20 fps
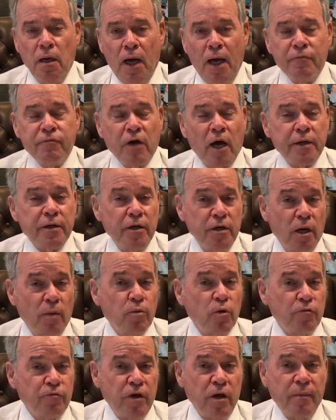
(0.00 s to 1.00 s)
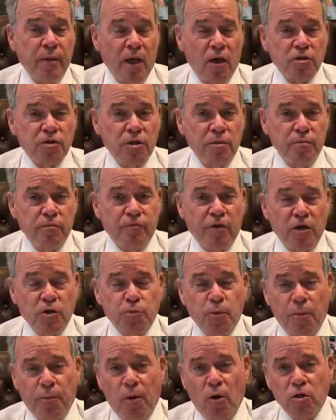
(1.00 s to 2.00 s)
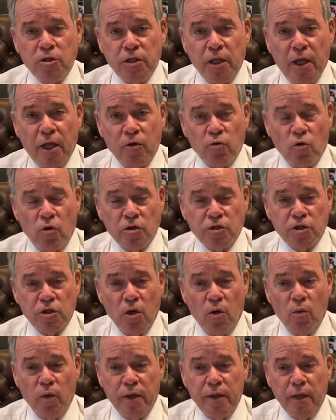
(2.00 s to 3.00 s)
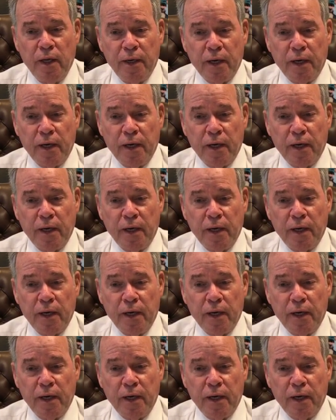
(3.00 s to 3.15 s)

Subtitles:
Yeah, I've gotten a number of emails and Facebook posts on that also,